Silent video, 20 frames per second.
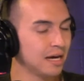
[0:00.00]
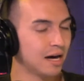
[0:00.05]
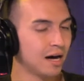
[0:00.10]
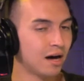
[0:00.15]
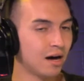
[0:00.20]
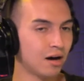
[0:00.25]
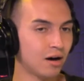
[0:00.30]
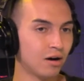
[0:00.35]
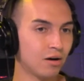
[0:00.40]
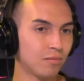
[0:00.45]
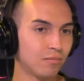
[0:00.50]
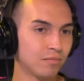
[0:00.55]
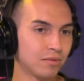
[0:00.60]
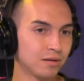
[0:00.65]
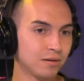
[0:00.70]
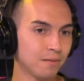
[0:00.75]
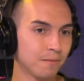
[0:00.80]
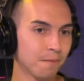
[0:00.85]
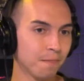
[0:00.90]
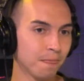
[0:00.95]
because um,
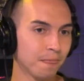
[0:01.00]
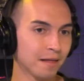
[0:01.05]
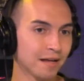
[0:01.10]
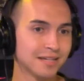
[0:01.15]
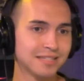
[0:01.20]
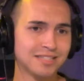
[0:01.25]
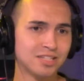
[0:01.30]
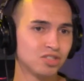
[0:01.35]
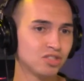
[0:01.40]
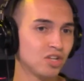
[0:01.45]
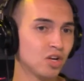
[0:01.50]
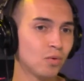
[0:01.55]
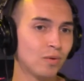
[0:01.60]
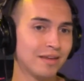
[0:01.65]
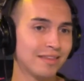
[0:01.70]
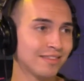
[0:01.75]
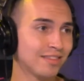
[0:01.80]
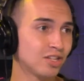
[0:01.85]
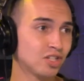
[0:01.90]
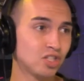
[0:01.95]
there's no way
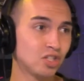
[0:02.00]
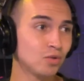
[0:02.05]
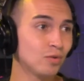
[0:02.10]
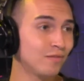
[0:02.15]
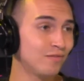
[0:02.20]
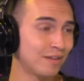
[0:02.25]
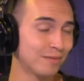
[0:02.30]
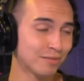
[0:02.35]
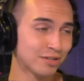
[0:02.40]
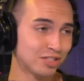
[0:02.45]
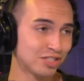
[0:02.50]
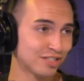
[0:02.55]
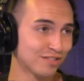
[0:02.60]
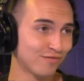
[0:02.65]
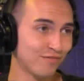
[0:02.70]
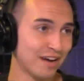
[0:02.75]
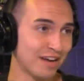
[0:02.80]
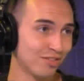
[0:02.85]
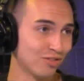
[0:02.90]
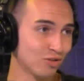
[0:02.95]
that the two of them could just
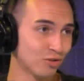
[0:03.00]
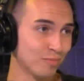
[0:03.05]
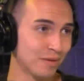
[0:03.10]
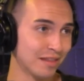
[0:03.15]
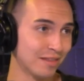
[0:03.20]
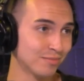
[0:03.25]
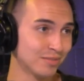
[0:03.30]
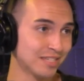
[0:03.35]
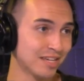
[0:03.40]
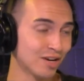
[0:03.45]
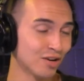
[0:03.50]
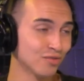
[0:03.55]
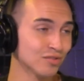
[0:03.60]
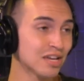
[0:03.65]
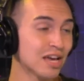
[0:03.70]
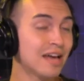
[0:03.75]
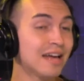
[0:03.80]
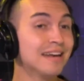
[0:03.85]
fight through by themselves.